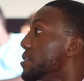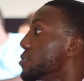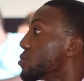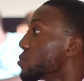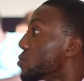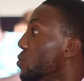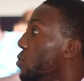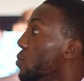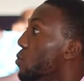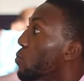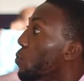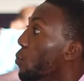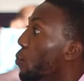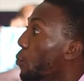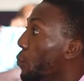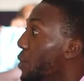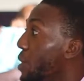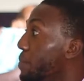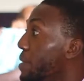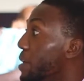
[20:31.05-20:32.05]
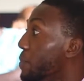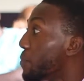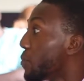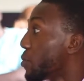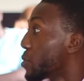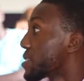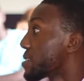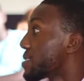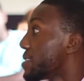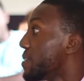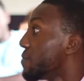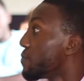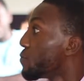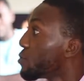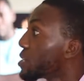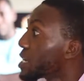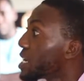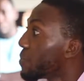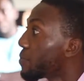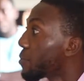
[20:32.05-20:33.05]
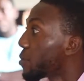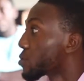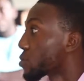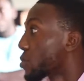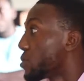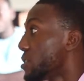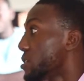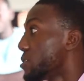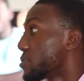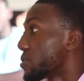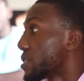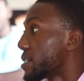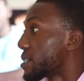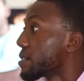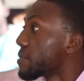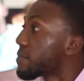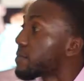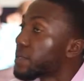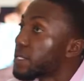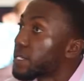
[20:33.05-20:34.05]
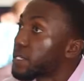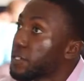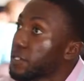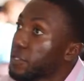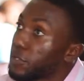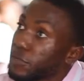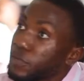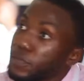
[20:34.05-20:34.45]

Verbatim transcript: So we being positive would keep us on the track. Thank